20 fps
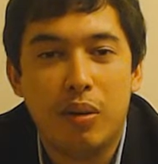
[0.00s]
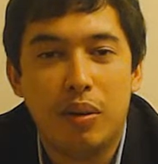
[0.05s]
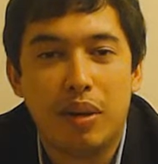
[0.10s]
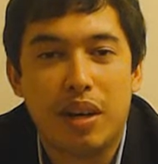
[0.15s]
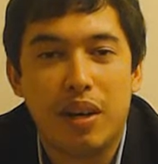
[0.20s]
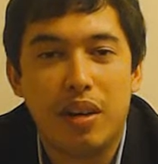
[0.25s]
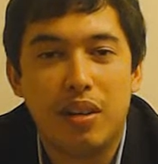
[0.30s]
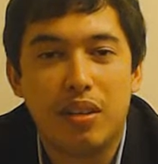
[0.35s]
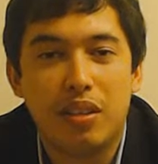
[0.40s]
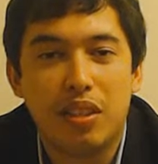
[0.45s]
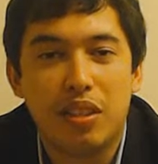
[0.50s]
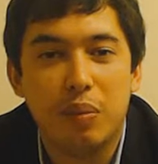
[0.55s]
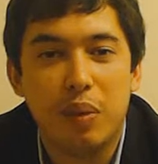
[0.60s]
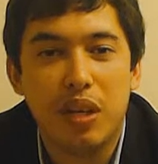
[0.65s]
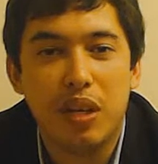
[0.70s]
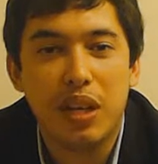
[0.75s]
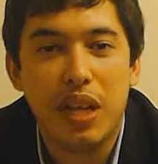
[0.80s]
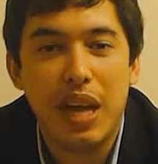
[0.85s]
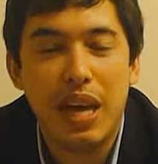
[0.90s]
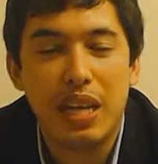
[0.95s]
we're going to
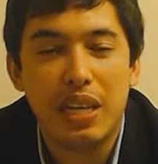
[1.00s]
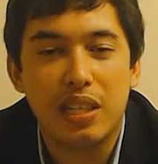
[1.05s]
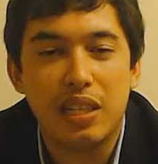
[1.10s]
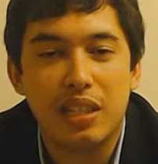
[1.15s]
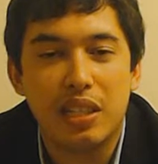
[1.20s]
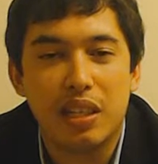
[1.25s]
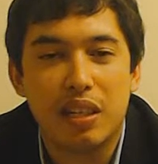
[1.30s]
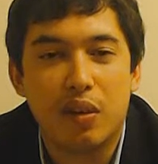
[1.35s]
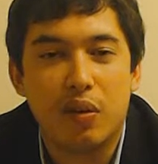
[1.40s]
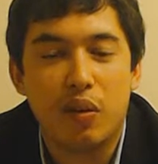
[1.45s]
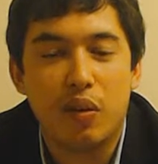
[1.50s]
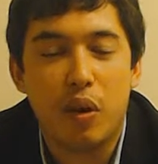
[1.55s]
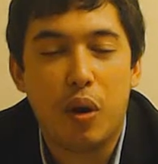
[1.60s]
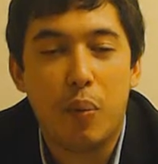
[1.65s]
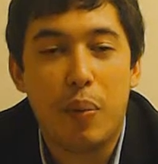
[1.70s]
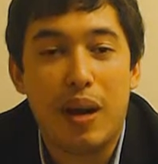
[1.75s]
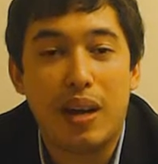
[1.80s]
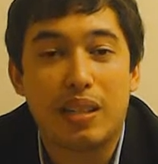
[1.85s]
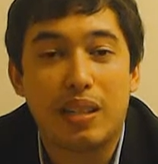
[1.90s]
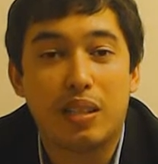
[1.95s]
Malaysia
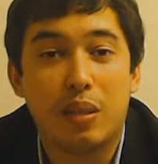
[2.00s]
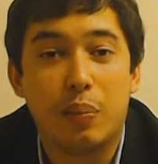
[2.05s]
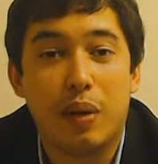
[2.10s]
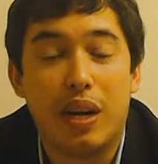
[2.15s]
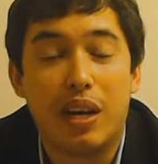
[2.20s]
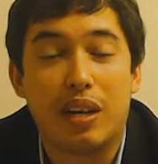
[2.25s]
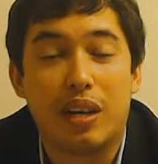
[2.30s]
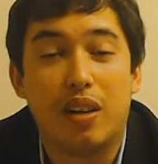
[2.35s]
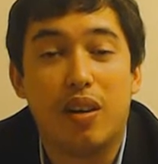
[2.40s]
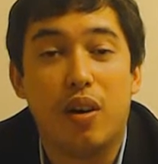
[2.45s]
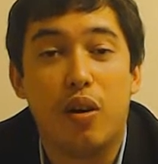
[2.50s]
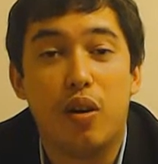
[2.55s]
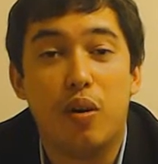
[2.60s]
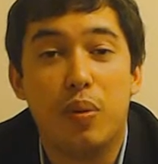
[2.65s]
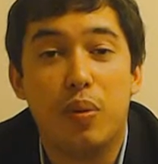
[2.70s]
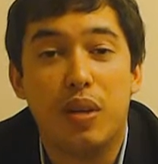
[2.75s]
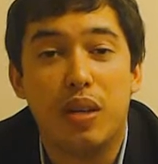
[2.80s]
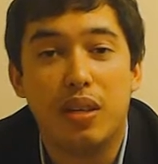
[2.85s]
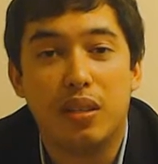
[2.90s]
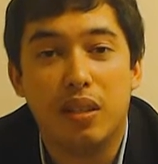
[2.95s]
for a back-to-back
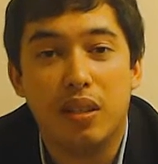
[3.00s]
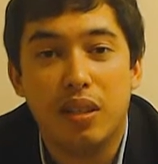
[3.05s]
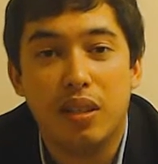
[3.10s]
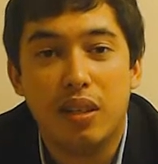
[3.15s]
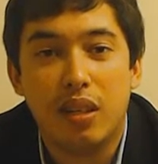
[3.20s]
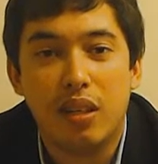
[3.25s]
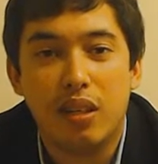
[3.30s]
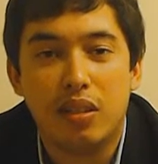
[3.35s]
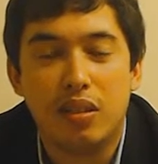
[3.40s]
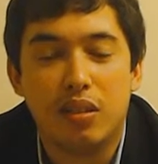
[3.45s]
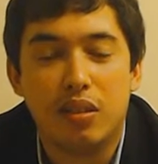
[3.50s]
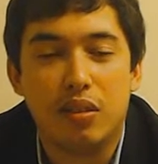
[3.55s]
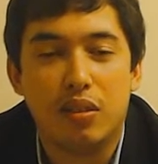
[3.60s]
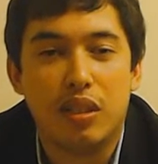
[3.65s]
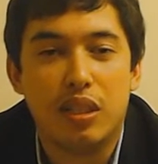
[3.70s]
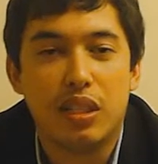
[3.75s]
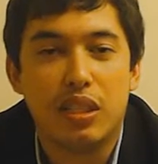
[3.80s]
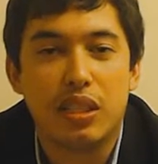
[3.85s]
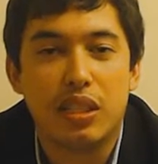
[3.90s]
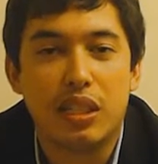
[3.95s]
opening to
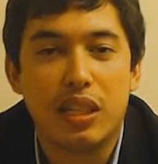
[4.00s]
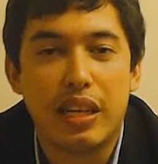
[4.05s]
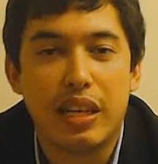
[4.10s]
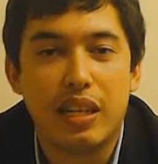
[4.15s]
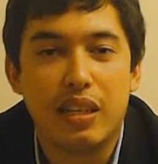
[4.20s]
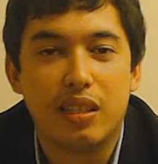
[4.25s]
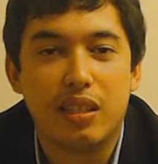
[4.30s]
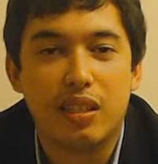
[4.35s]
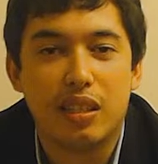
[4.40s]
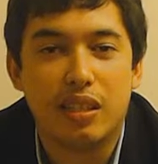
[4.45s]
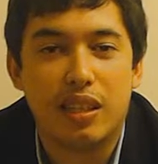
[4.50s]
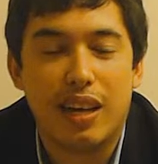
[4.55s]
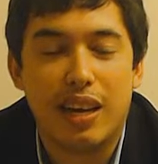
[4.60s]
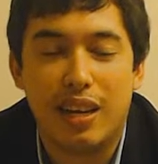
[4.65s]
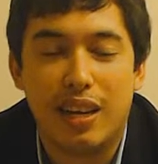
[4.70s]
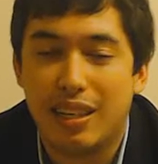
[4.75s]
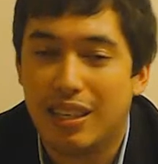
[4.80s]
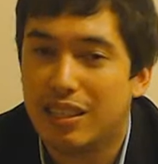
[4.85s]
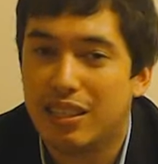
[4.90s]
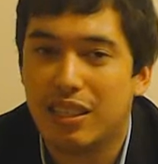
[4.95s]
this season,
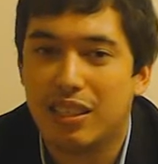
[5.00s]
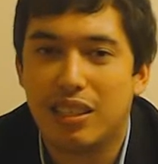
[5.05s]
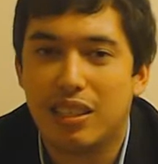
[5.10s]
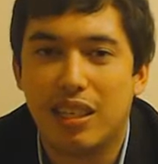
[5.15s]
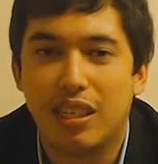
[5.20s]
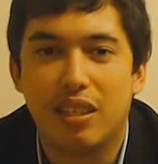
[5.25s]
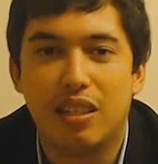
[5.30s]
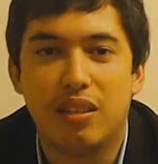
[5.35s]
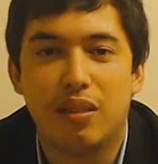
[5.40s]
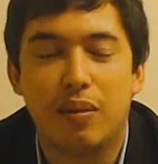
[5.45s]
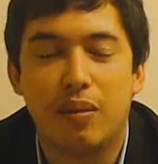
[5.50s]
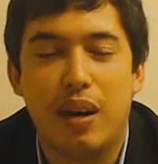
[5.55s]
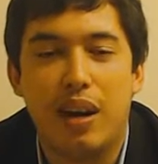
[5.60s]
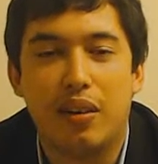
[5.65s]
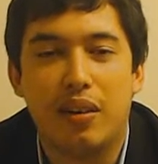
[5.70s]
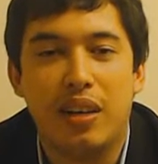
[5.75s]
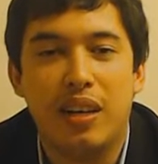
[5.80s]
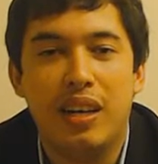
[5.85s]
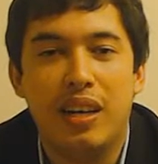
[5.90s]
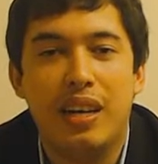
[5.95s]
and it's the second
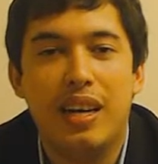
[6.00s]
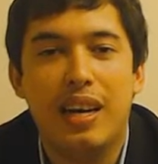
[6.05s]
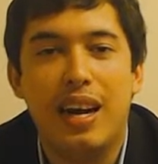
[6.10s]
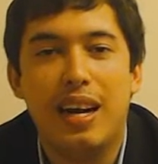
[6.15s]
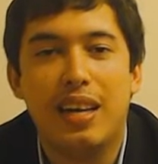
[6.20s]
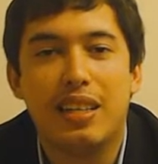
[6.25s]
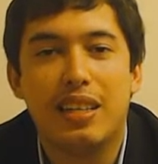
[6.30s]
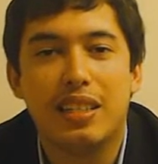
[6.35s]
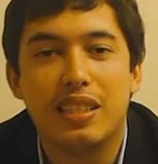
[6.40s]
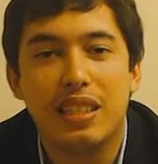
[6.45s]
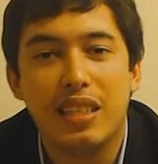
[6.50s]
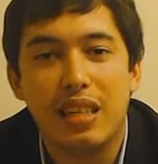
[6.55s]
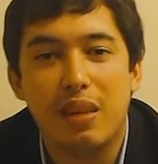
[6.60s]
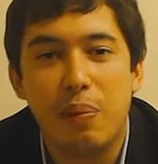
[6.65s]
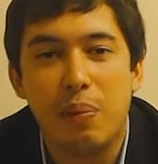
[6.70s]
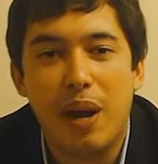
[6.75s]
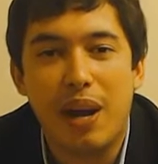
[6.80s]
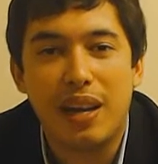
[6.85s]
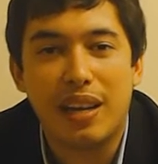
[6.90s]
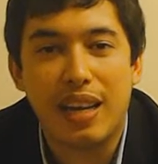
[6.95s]
round at the
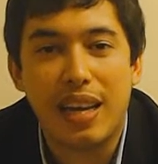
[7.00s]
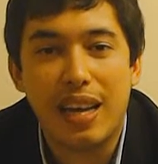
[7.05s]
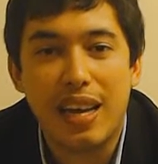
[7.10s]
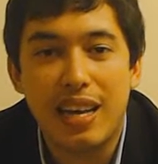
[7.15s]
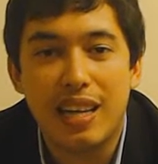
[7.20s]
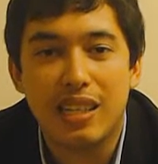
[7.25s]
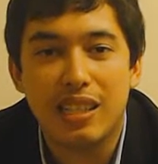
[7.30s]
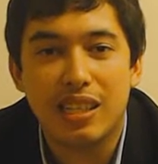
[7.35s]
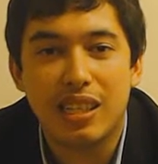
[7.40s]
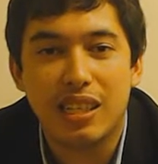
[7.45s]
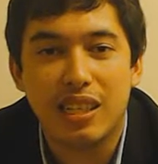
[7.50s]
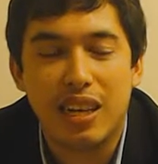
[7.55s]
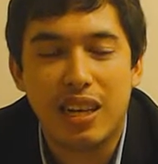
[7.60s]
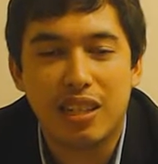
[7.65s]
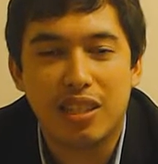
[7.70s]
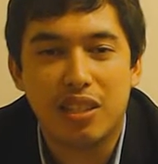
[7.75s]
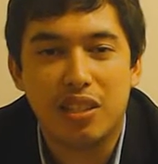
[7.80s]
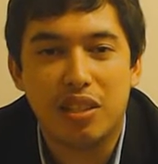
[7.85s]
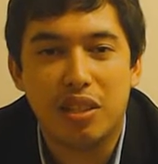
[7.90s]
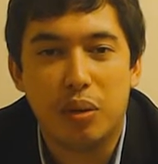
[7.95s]
Sepang
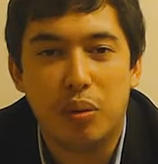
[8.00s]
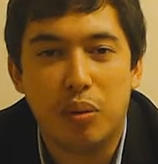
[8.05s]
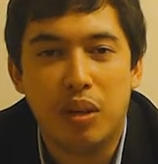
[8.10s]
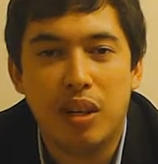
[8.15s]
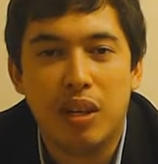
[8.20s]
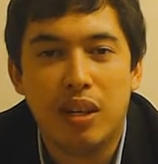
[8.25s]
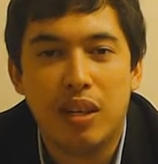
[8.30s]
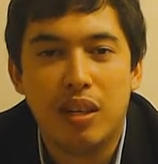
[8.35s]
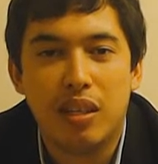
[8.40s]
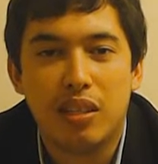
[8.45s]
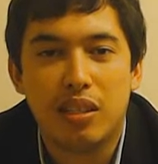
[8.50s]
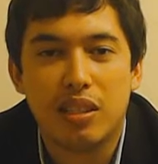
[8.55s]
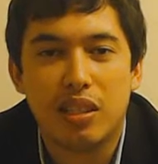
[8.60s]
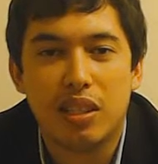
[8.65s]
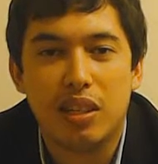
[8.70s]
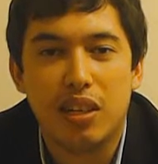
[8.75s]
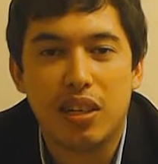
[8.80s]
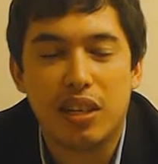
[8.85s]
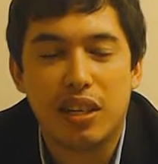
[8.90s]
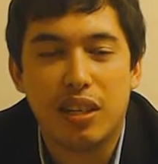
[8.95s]
International
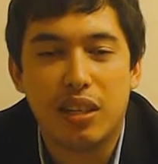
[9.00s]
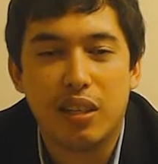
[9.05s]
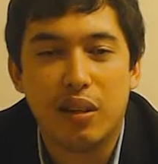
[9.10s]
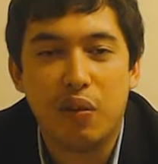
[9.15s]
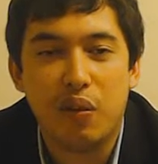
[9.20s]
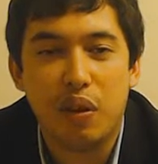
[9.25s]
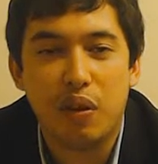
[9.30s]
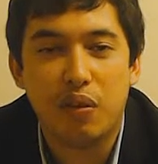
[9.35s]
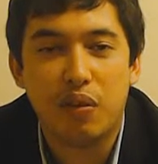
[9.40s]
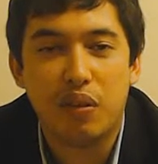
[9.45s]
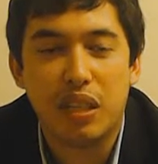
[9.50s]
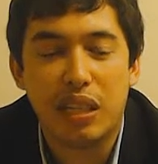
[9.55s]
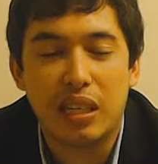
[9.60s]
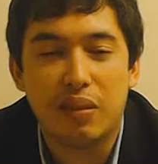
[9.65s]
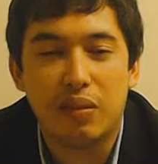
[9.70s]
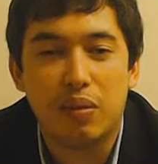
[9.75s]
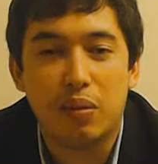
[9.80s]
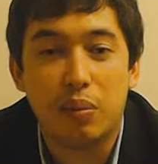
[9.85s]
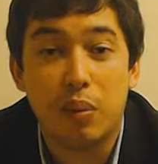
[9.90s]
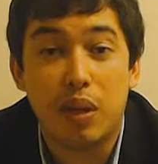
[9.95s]
Circuit, the
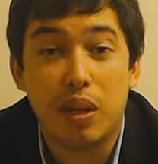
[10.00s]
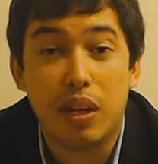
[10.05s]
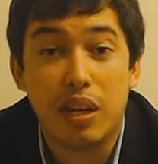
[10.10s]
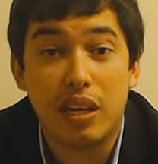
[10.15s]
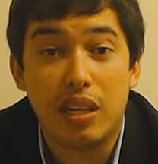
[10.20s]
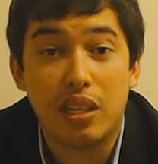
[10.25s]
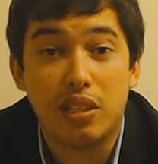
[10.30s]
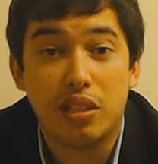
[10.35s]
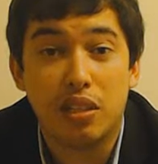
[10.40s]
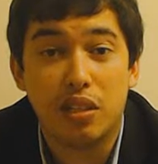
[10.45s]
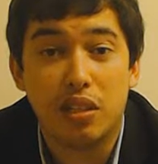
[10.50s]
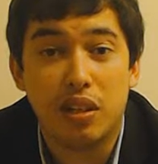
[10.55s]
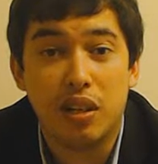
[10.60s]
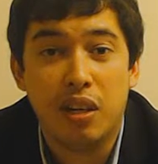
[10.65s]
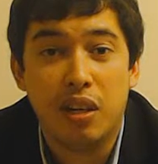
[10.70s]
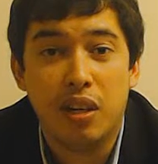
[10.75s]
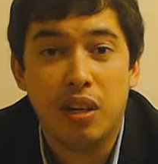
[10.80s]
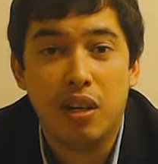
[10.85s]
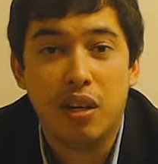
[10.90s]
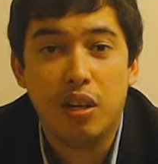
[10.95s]
15th
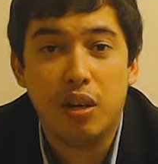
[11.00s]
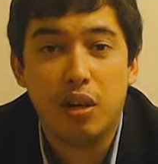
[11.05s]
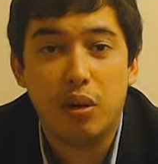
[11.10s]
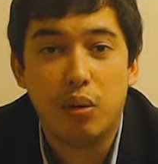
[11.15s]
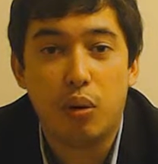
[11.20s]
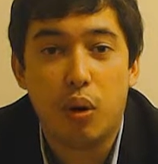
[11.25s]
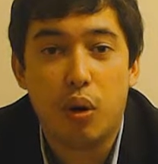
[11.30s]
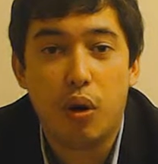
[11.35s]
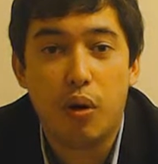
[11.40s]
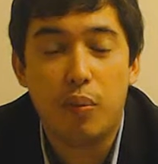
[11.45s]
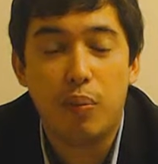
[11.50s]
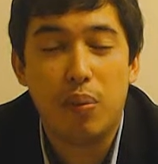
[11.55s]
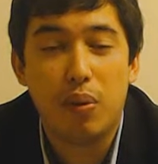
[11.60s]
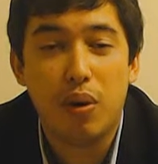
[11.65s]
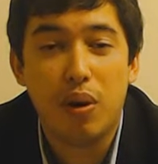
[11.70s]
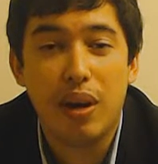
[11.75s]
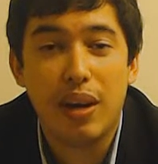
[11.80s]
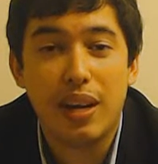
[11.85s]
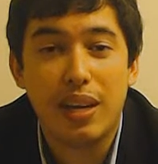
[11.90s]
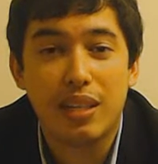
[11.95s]
Malaysian Grand
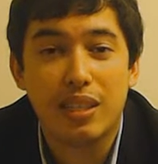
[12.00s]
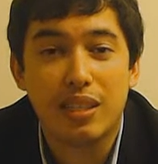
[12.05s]
Prix.